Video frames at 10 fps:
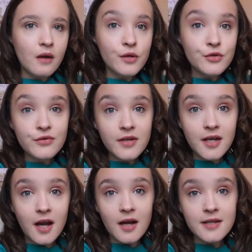which was really
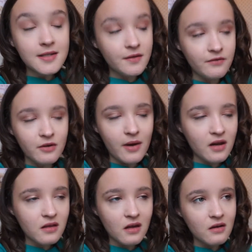nice. I didn't film
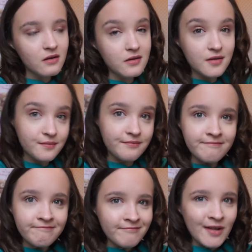anything because
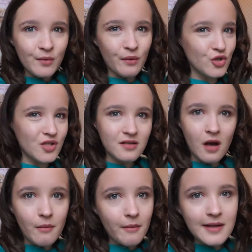we were just sat
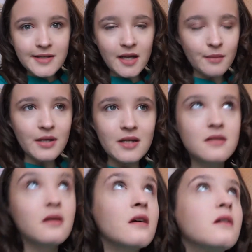on my bed eating
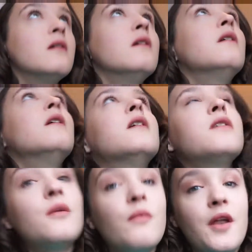pizza. I
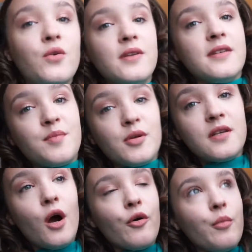don't know what that noise is, but it's
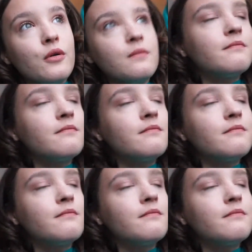horrible.